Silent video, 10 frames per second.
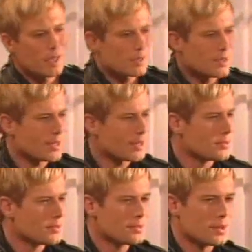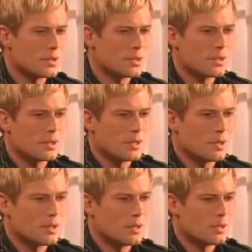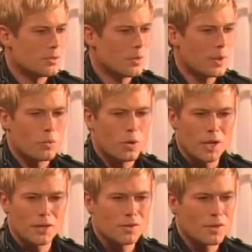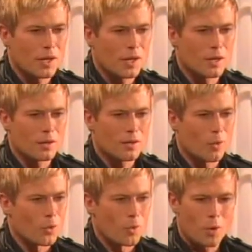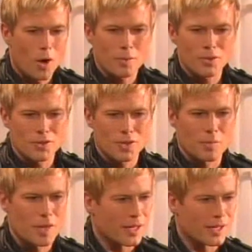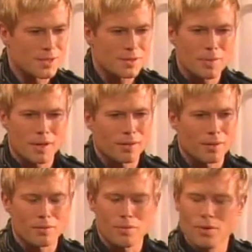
It's like, no matter what I say or the promises I make, I just make things